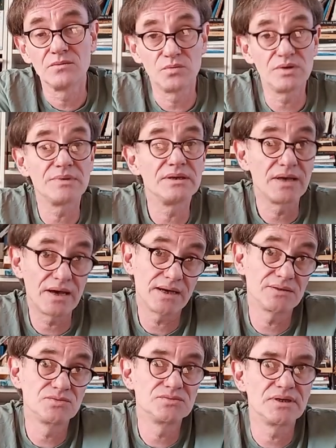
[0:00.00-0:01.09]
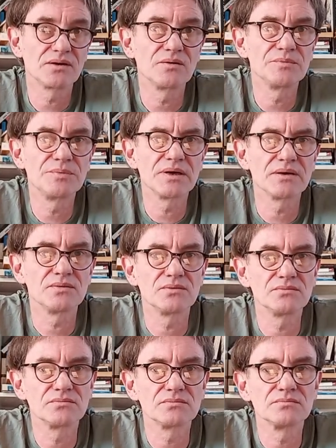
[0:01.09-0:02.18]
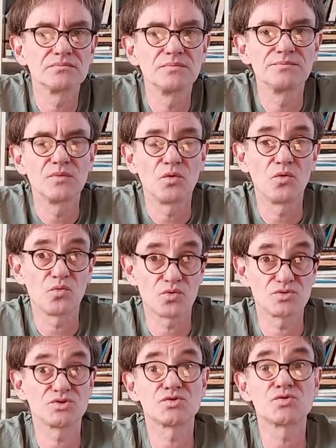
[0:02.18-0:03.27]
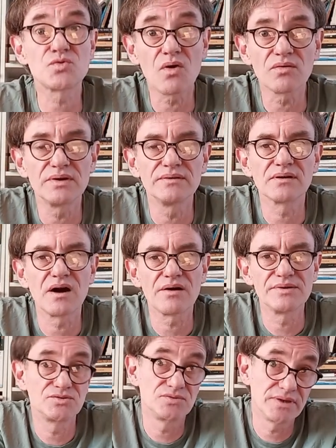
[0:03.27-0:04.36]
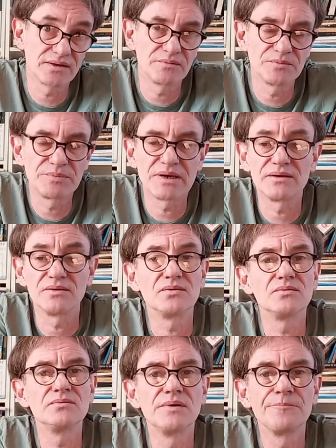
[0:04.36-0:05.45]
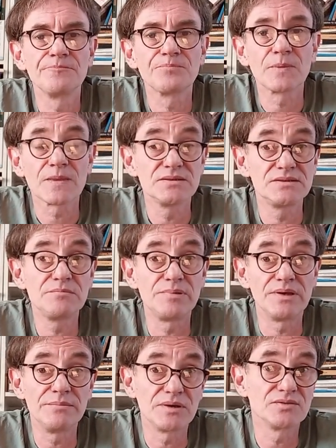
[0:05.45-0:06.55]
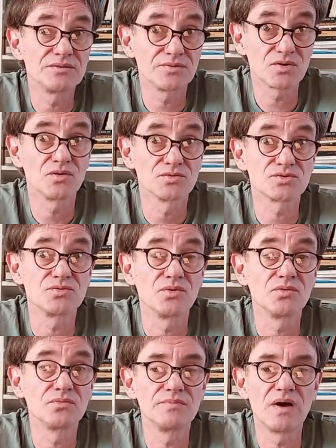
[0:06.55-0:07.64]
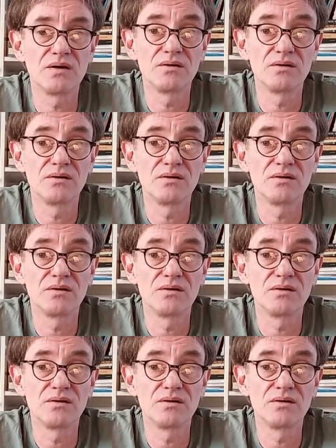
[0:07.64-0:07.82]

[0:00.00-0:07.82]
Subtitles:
Women had to take up the piano, or were strongly encouraged to take up the piano, simply because of the cultural